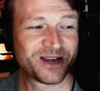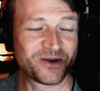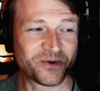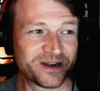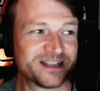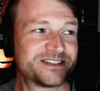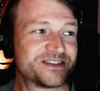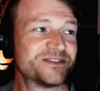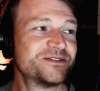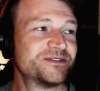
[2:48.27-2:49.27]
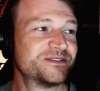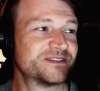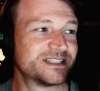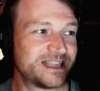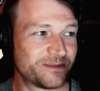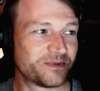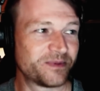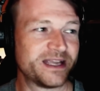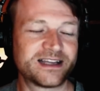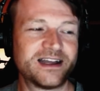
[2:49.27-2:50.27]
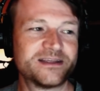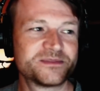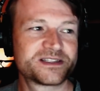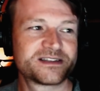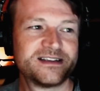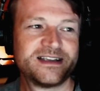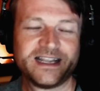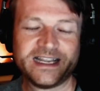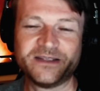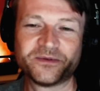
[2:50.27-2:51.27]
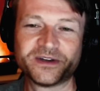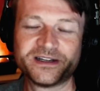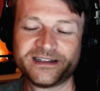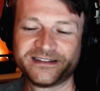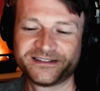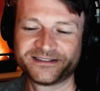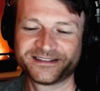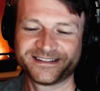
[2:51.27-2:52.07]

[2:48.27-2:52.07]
according to the Tampa Bay Times, he would